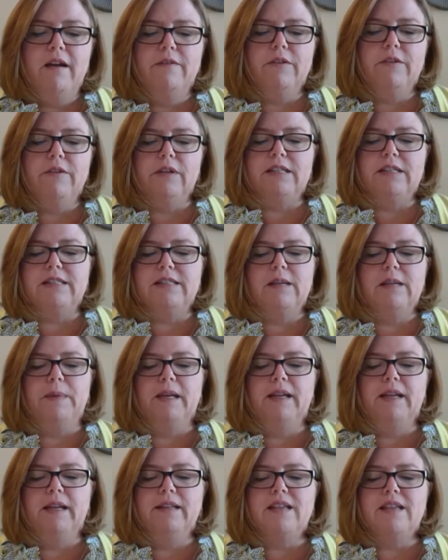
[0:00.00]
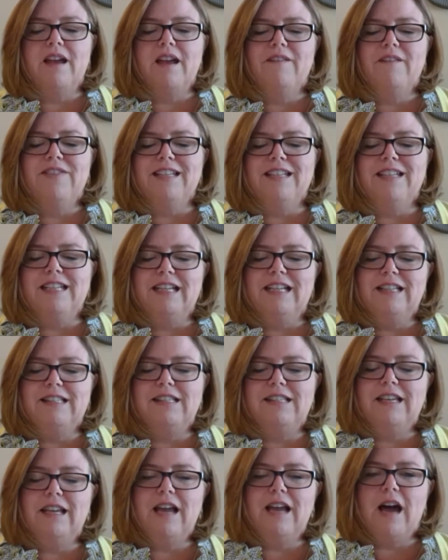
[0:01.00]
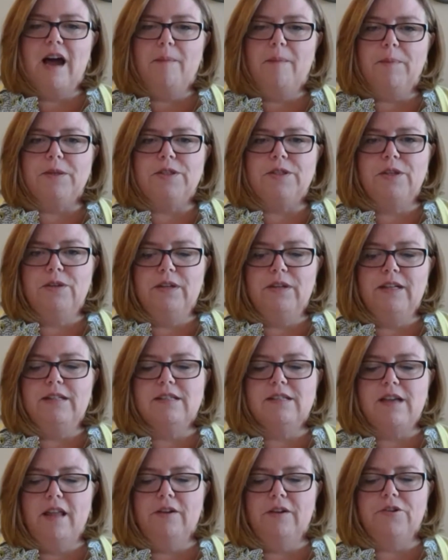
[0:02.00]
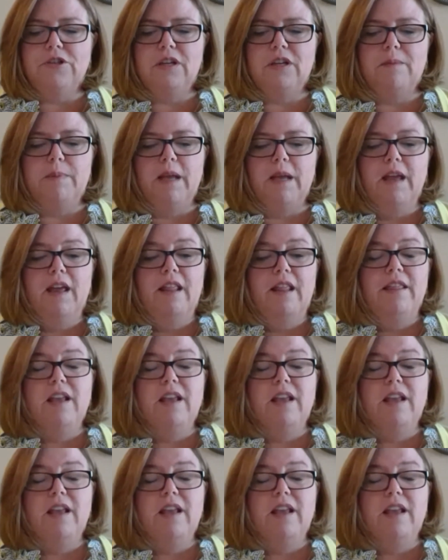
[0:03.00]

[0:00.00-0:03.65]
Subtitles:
of the recipients of the DC Opportunity Scholarship,